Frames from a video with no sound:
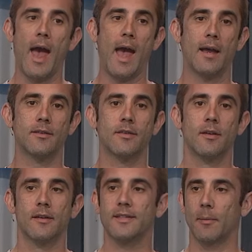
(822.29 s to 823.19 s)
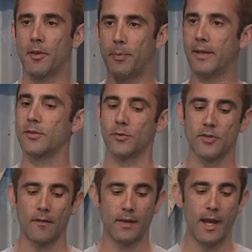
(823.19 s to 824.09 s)
and some of the
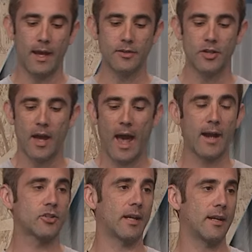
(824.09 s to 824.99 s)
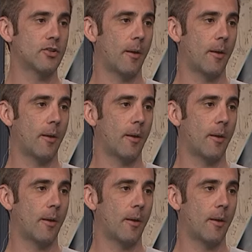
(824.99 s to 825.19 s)
pixels on the edge actually get